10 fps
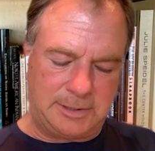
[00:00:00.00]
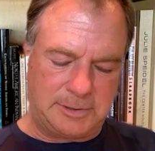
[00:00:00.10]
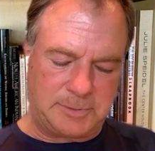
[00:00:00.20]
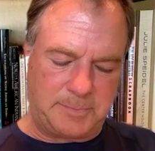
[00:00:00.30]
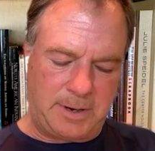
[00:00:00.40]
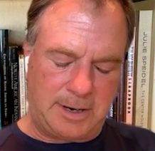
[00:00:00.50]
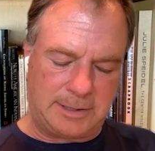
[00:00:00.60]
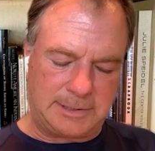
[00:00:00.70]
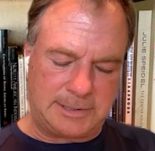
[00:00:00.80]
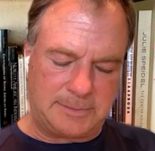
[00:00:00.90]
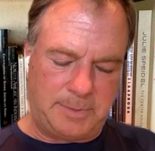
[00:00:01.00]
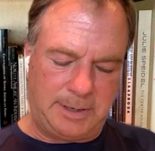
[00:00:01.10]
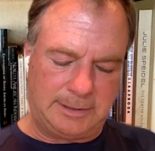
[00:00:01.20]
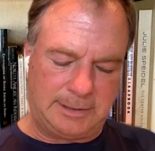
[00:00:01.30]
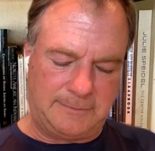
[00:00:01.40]
Their sparks,
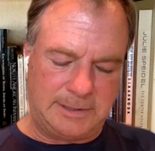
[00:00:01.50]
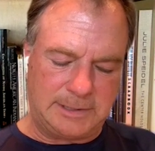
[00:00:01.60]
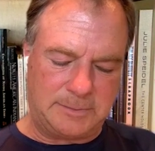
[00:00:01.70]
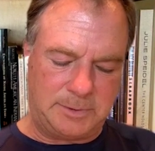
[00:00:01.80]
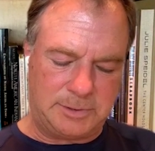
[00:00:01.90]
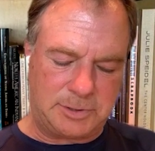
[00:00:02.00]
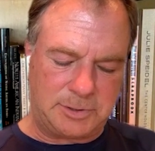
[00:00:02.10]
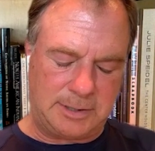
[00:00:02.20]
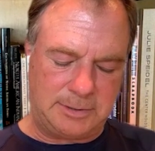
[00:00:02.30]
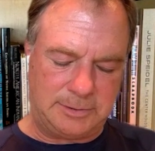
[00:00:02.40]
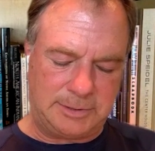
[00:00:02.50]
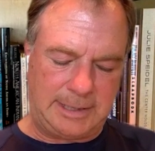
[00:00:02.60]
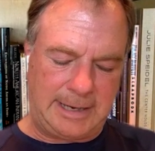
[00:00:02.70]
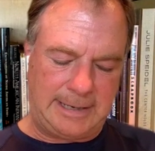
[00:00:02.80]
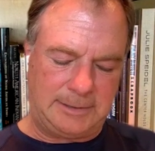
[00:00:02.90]
barely visible, struggle to
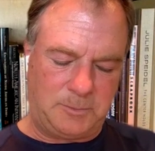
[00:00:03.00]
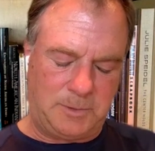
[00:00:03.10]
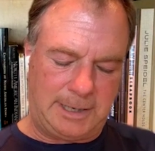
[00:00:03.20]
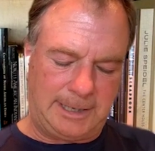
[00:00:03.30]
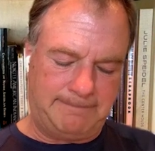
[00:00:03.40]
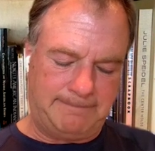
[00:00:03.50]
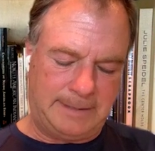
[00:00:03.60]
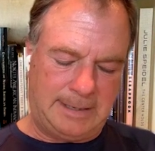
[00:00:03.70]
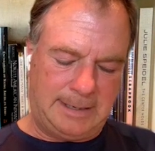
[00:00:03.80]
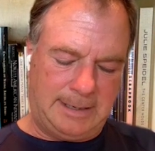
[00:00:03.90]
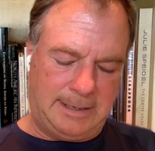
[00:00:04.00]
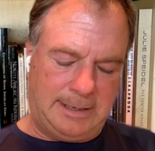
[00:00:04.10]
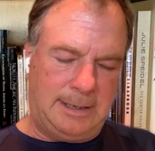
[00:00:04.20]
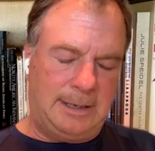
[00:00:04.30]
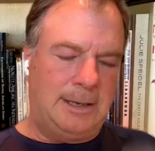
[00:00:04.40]
light the way.
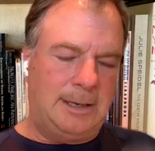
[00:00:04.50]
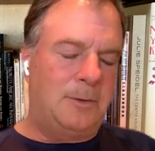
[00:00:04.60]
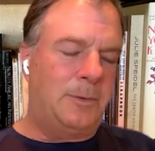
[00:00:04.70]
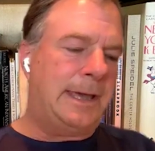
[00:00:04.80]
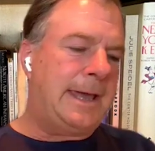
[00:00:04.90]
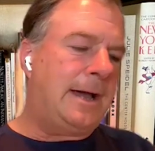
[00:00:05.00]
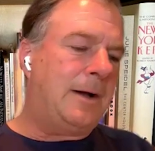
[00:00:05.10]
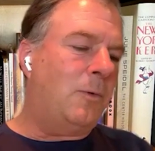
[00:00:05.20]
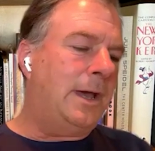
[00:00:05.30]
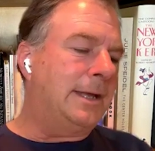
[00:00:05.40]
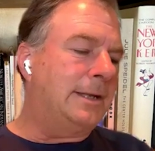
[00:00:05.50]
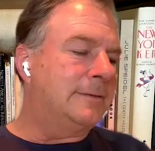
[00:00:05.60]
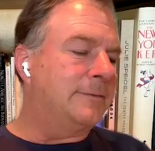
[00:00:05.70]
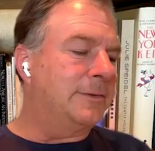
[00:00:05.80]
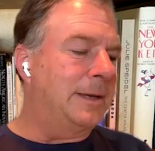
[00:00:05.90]
We cannot wait
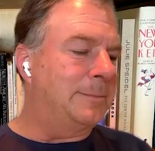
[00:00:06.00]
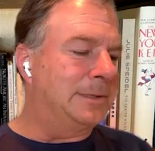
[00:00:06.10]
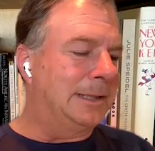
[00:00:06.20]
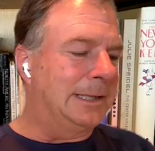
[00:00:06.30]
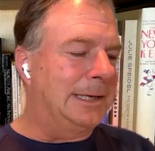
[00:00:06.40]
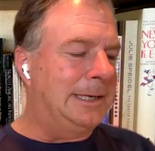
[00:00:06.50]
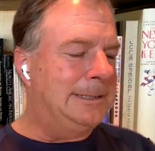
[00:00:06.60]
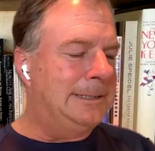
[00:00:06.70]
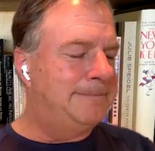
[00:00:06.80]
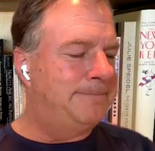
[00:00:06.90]
for them to lead.